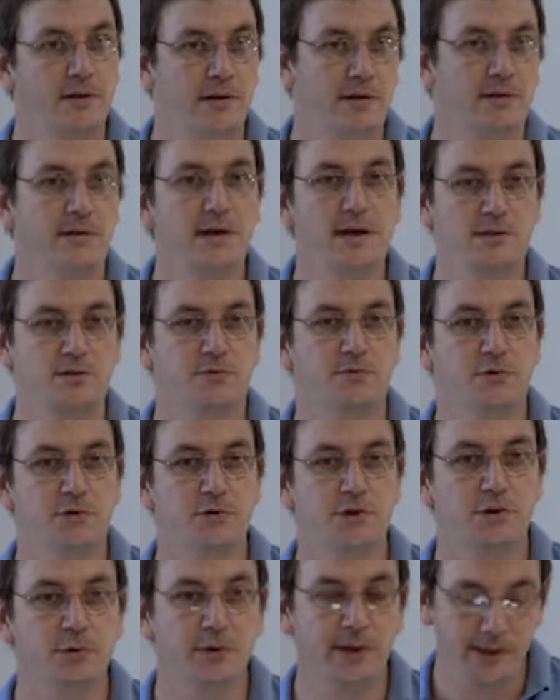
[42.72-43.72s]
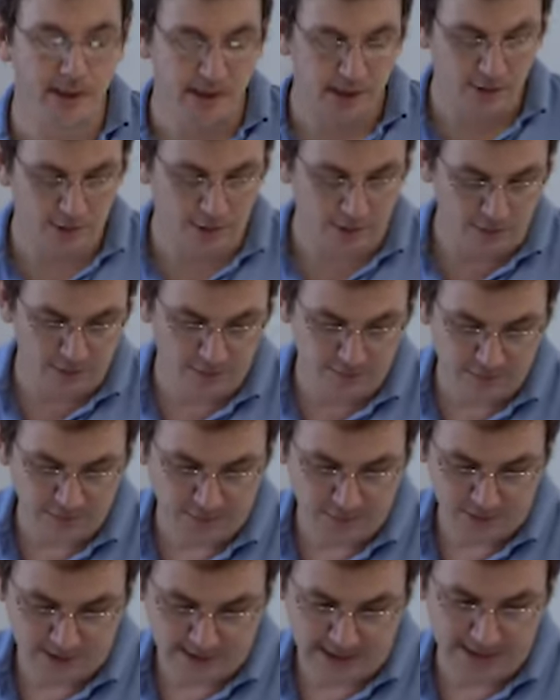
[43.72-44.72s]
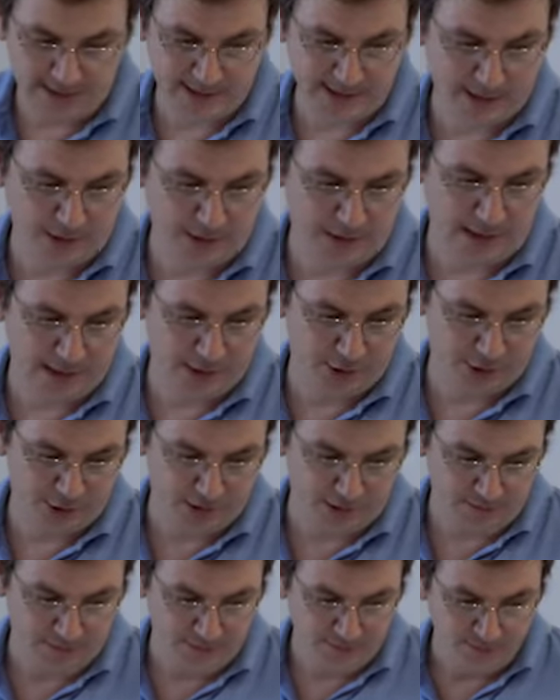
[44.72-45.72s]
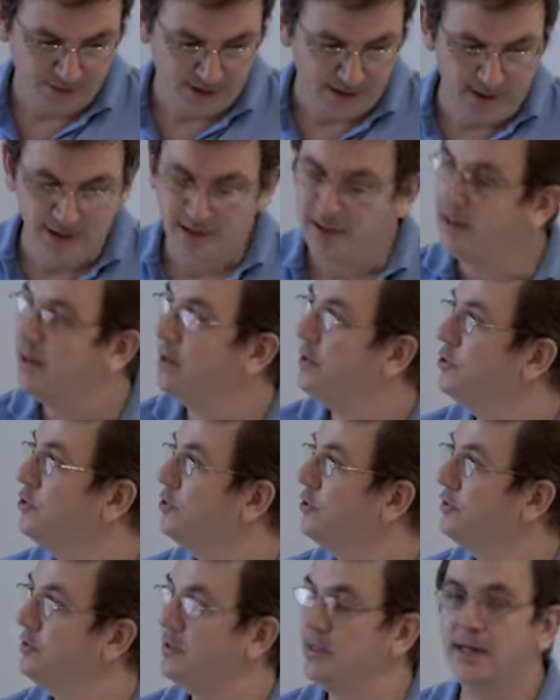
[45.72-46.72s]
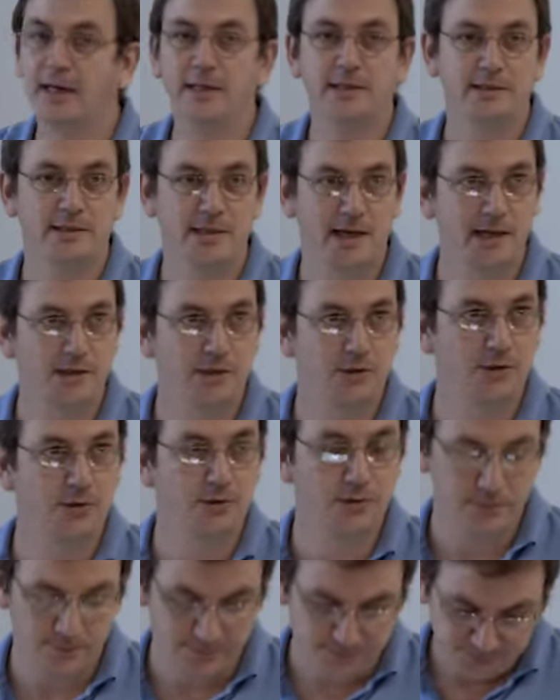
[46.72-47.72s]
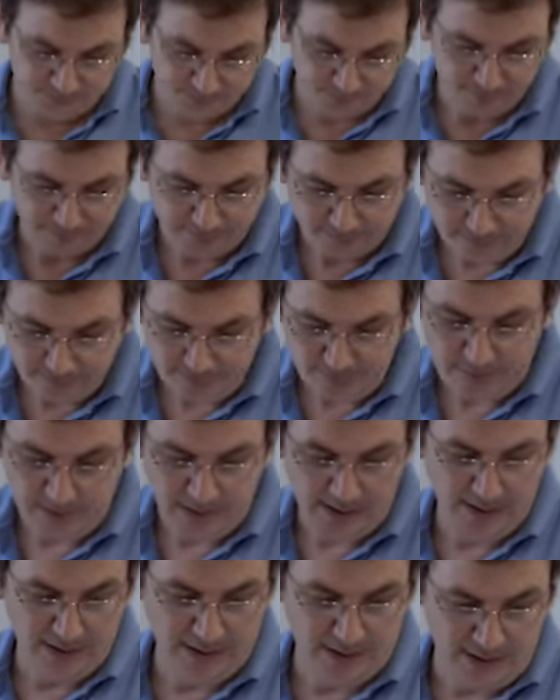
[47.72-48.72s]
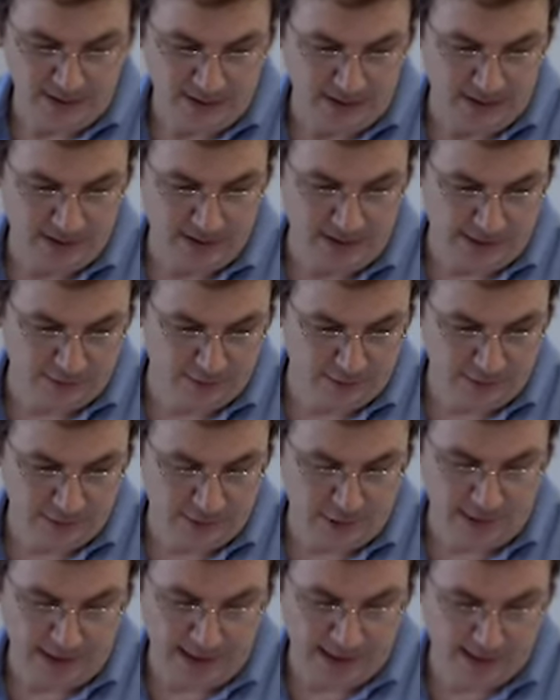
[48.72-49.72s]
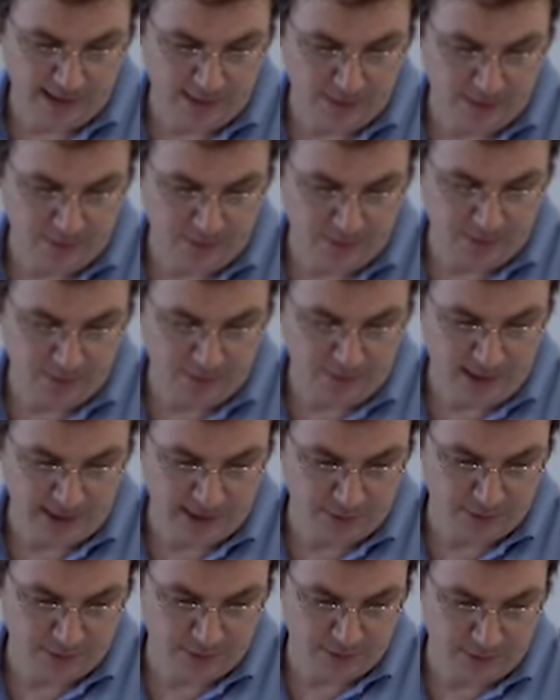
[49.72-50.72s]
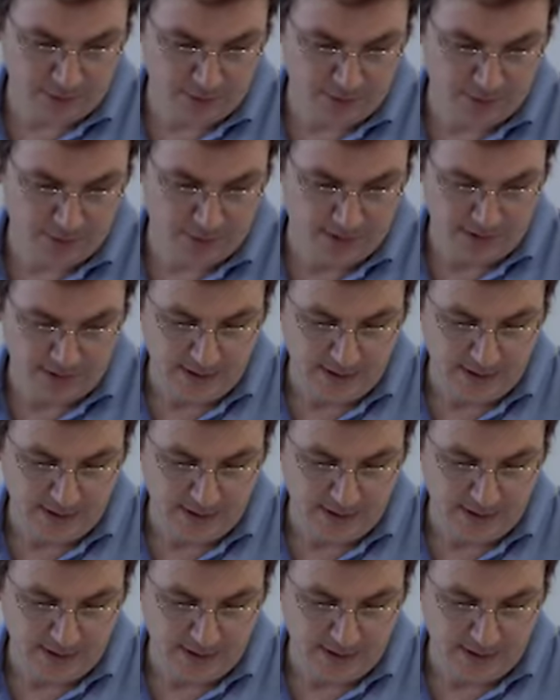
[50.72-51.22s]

that's for screening or for data collection, choosing a detector that will collect with your microscope,